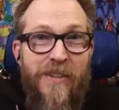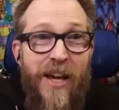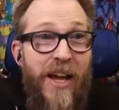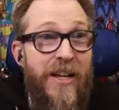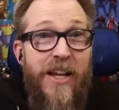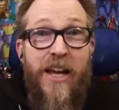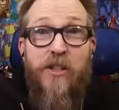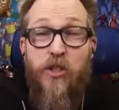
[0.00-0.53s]

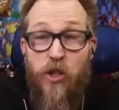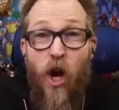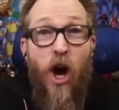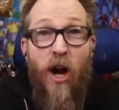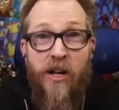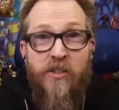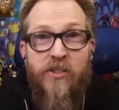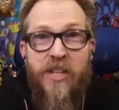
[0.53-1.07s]
And it,
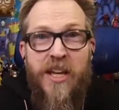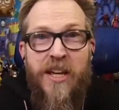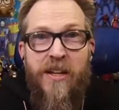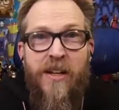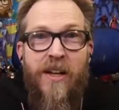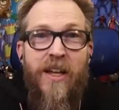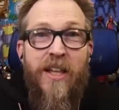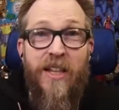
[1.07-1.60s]
honestly,
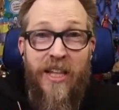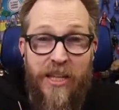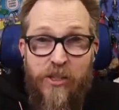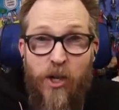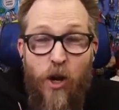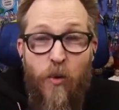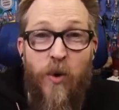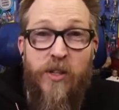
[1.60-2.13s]

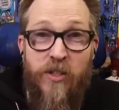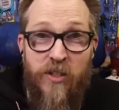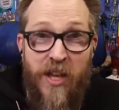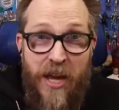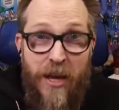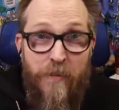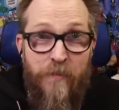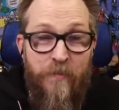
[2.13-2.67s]
Lizzo was
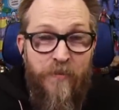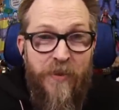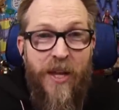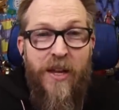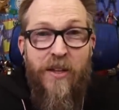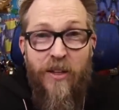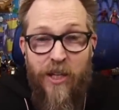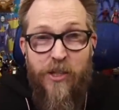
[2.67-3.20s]
lame.
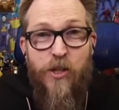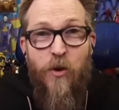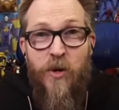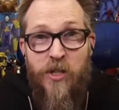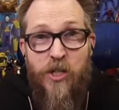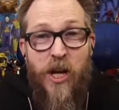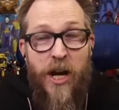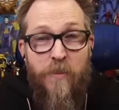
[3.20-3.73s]
Lizzo
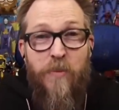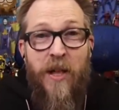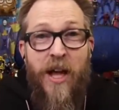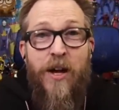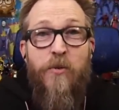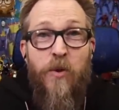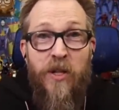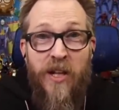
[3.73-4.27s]
and Jack
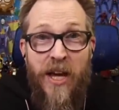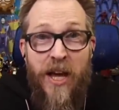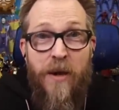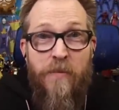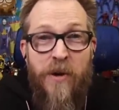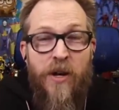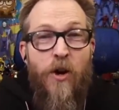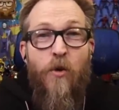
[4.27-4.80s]
Black were
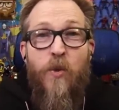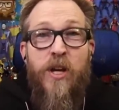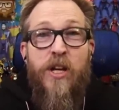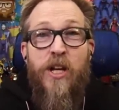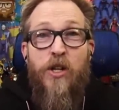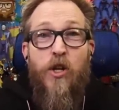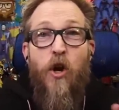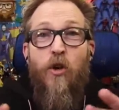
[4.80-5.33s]
lame. We
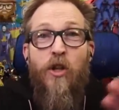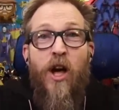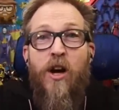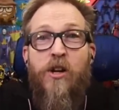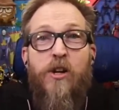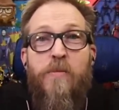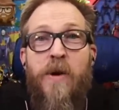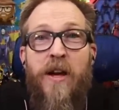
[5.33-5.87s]
can no
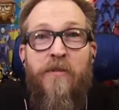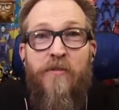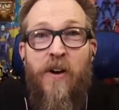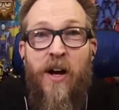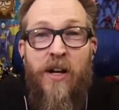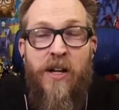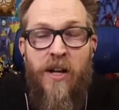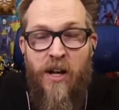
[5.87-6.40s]
longer make
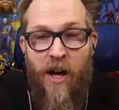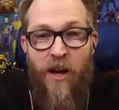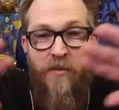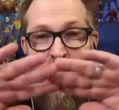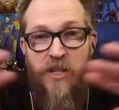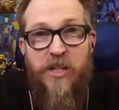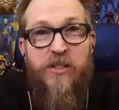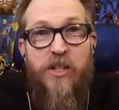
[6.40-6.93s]
fun of
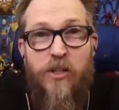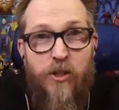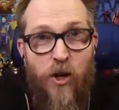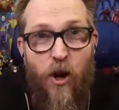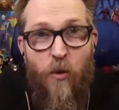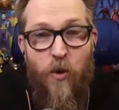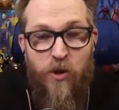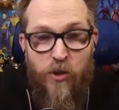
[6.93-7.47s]
the Disney
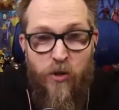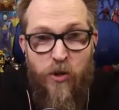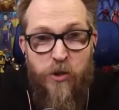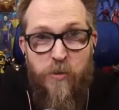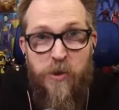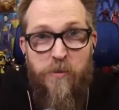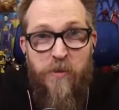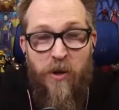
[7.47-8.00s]
Star Wars
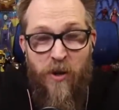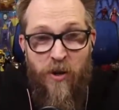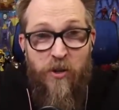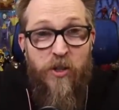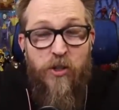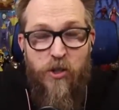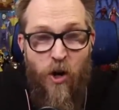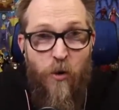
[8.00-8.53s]
Christmas or
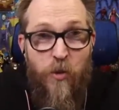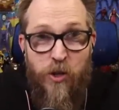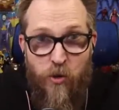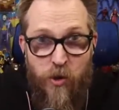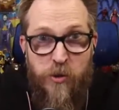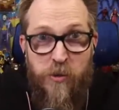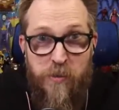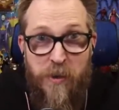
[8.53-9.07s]
the Star Wars
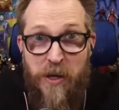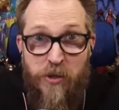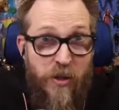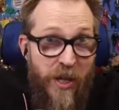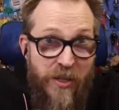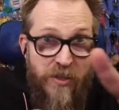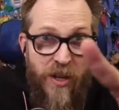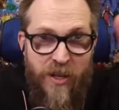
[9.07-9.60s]
Christmas special.
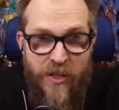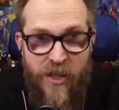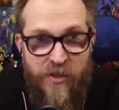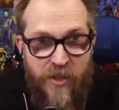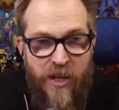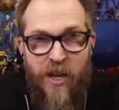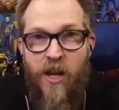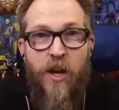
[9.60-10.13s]
That's not
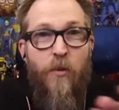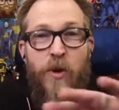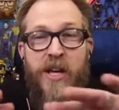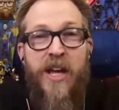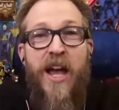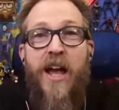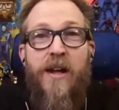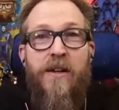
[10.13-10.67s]
Disney. We
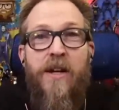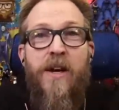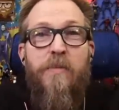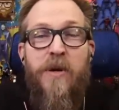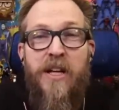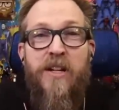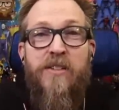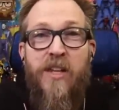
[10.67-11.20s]
can't
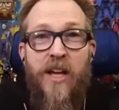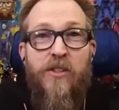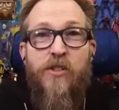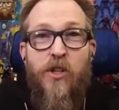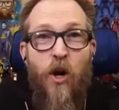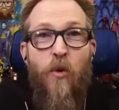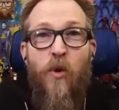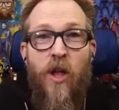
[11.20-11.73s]
because it's
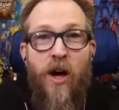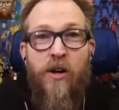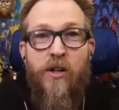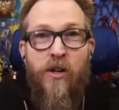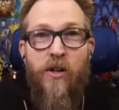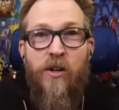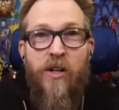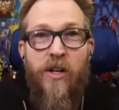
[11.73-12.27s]
no
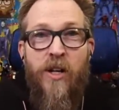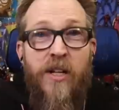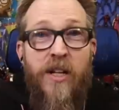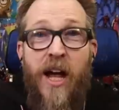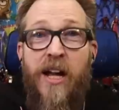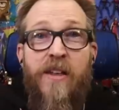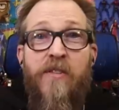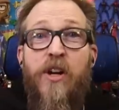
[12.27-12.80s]
longer
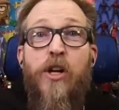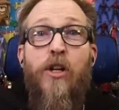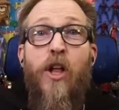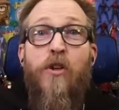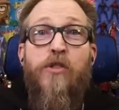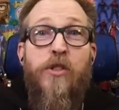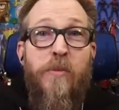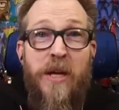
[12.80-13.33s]
not even
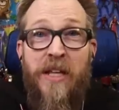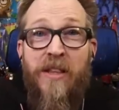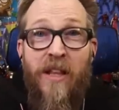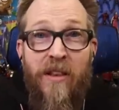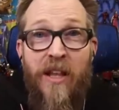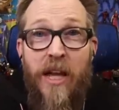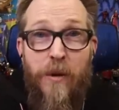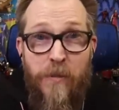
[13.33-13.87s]
close to being the
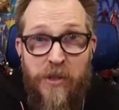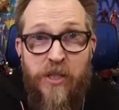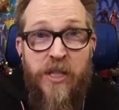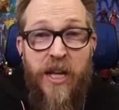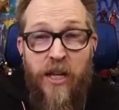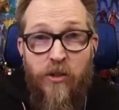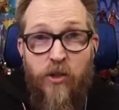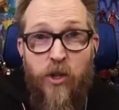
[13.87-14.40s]
lamest
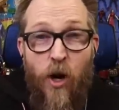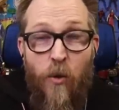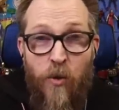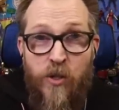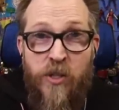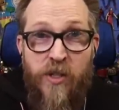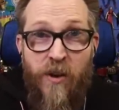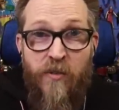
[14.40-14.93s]
thing Star
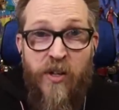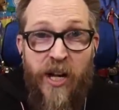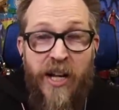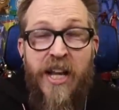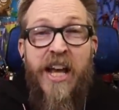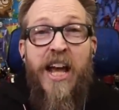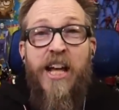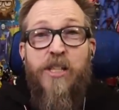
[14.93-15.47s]
Wars has ever done.
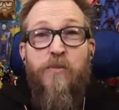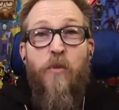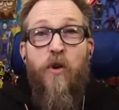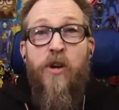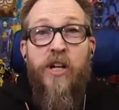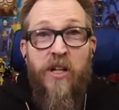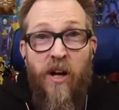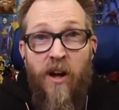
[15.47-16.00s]
It's
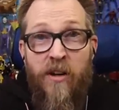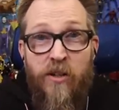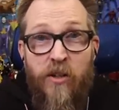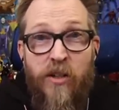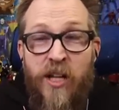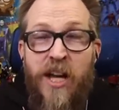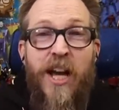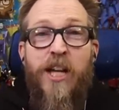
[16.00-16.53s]
more
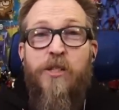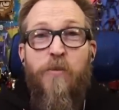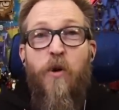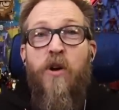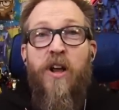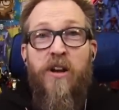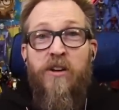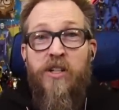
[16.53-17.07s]
canonical, it's
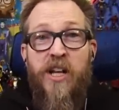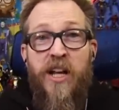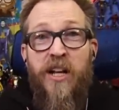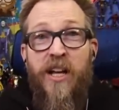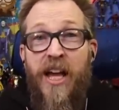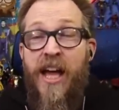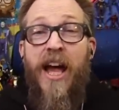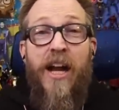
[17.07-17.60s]
more
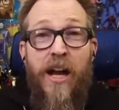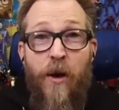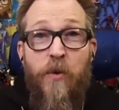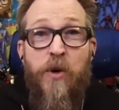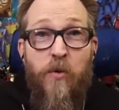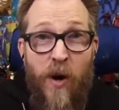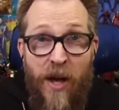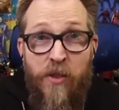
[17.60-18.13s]
entertaining, and I
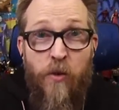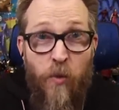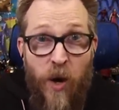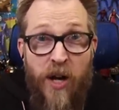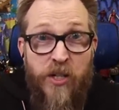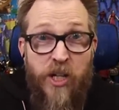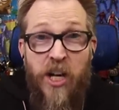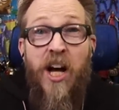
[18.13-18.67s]
would rather
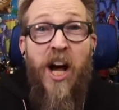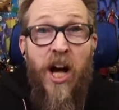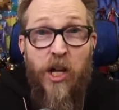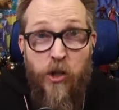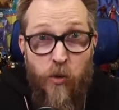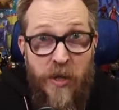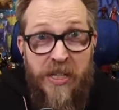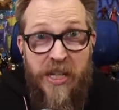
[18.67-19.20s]
watch it a
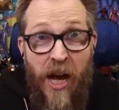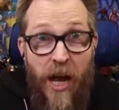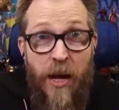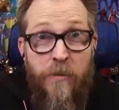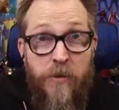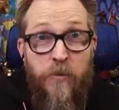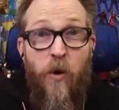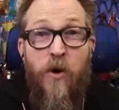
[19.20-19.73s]
hundred
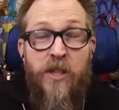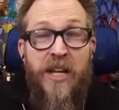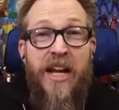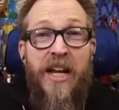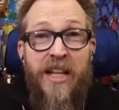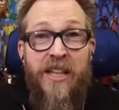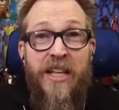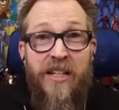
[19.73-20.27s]
times more than
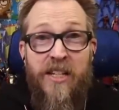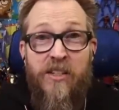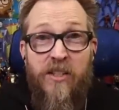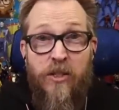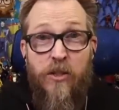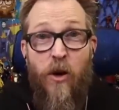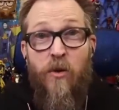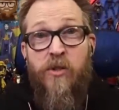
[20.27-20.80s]
anything
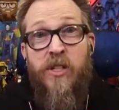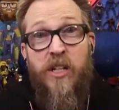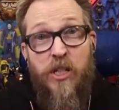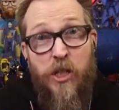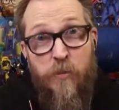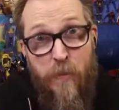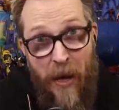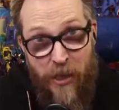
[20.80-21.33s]
Disney Star Wars, and
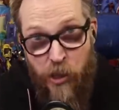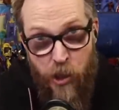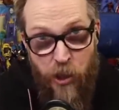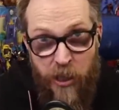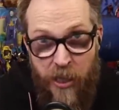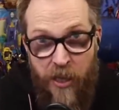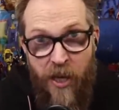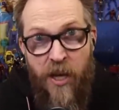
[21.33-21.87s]

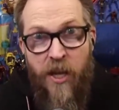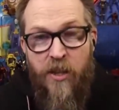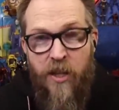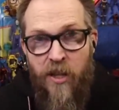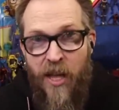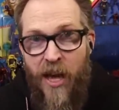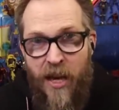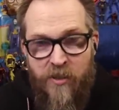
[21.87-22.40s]
especially the
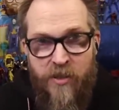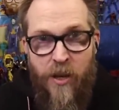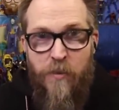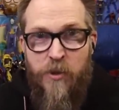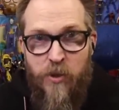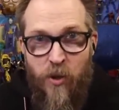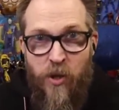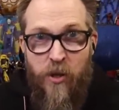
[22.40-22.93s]
last
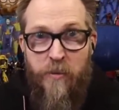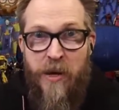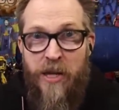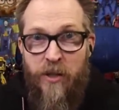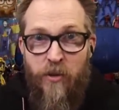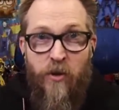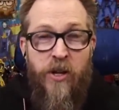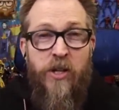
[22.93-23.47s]
episode of The
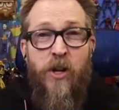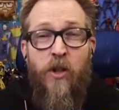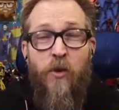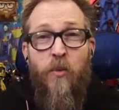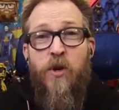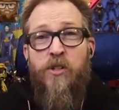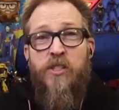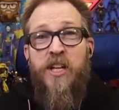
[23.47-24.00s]
Mandalorian. No, the
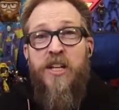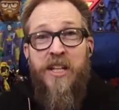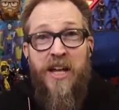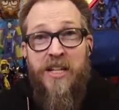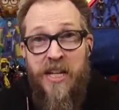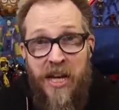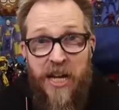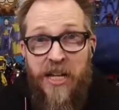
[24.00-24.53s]
worst thing they
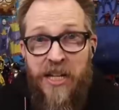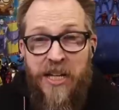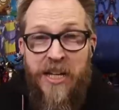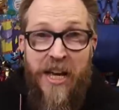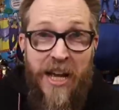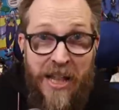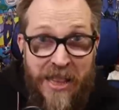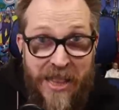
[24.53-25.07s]
did
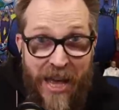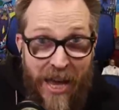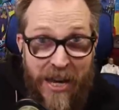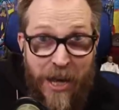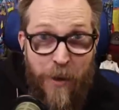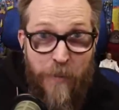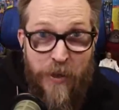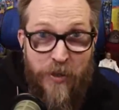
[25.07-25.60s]
in that
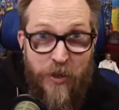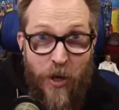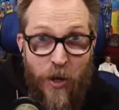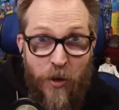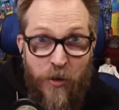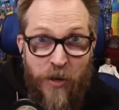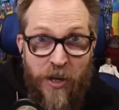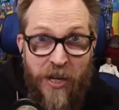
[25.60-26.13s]

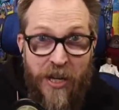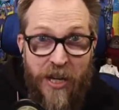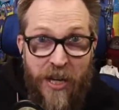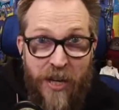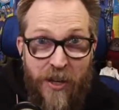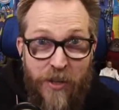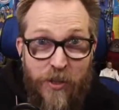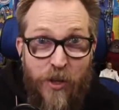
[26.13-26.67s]
episode
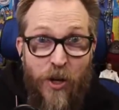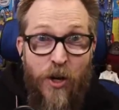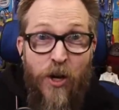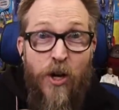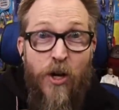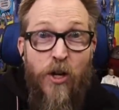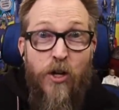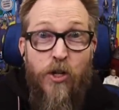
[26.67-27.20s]
is
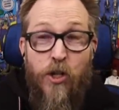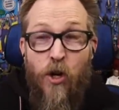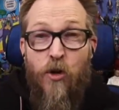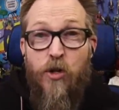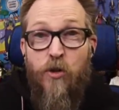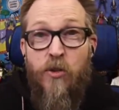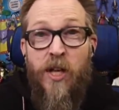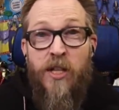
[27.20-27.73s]
show
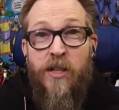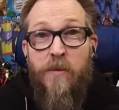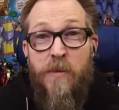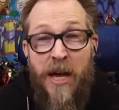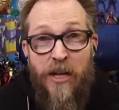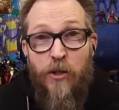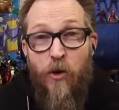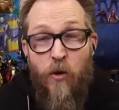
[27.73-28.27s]
you that The
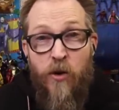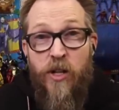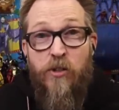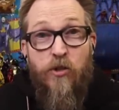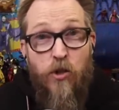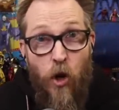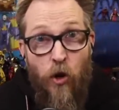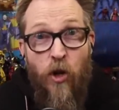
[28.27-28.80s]

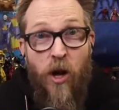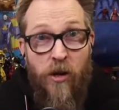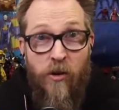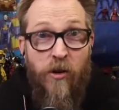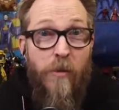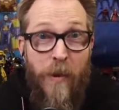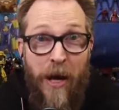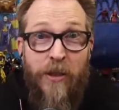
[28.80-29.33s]
Mandalorian's no
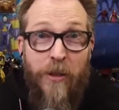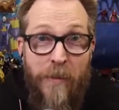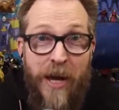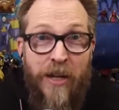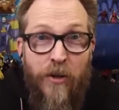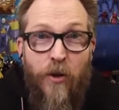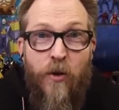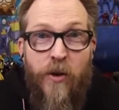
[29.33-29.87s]
longer about The
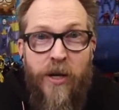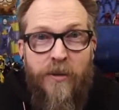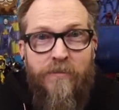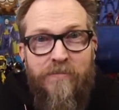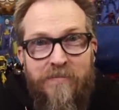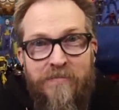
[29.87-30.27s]
Mandalorian.